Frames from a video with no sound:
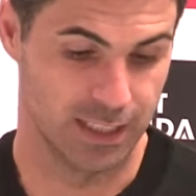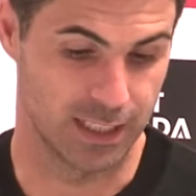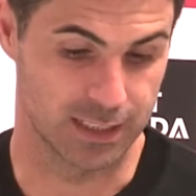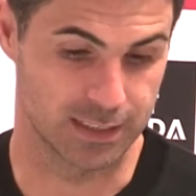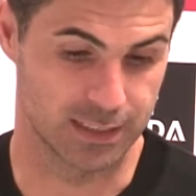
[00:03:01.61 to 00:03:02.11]

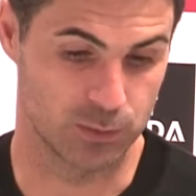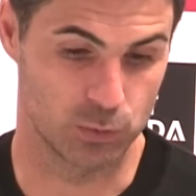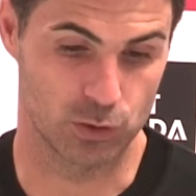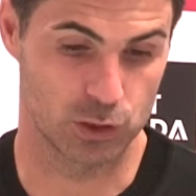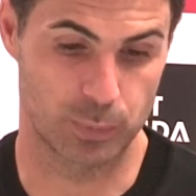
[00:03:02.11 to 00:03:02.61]
and
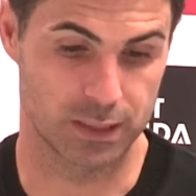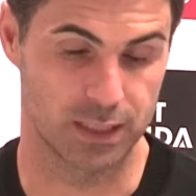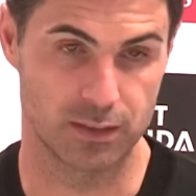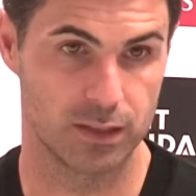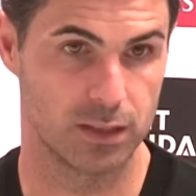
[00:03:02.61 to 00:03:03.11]
we don't expect
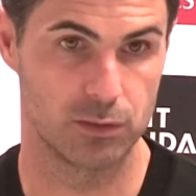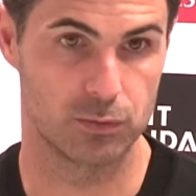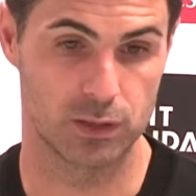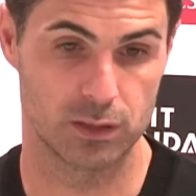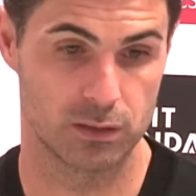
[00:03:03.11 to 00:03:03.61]
anything
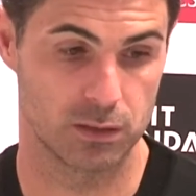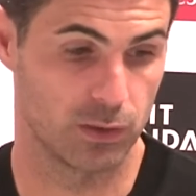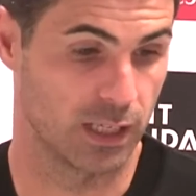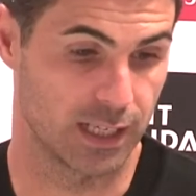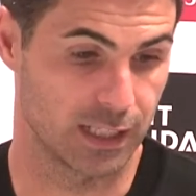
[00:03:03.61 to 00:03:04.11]
different.
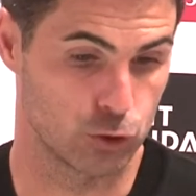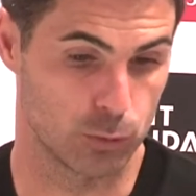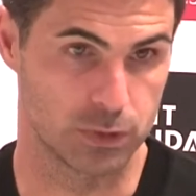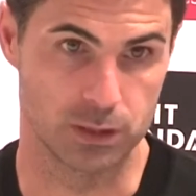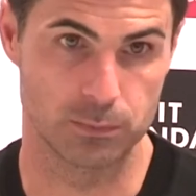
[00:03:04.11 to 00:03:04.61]
Villa are a
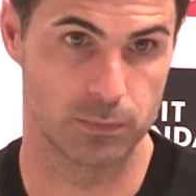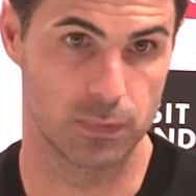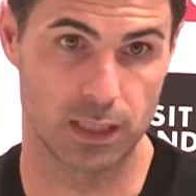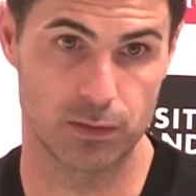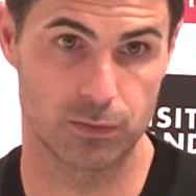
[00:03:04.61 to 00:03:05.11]
top team,
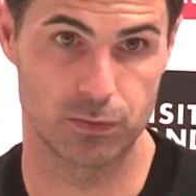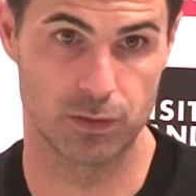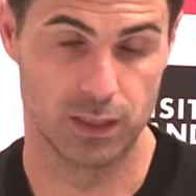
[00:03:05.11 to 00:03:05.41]
they have